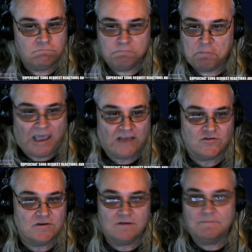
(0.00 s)

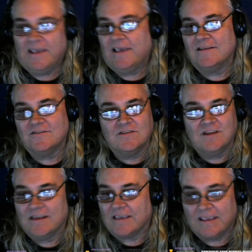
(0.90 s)
Passionate, man,
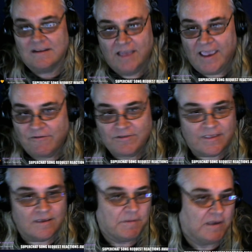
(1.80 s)
like
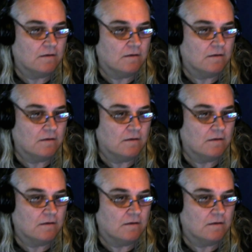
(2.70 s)
everything, man.